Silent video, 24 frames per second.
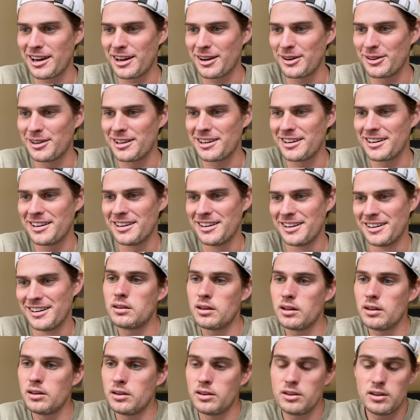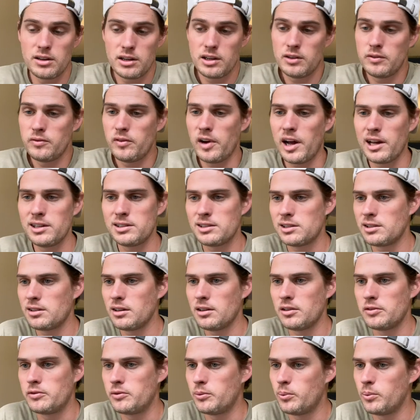go there. The advice
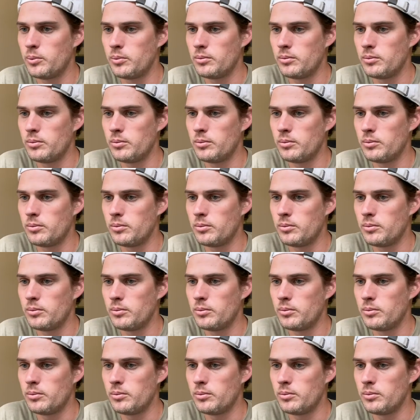stuff,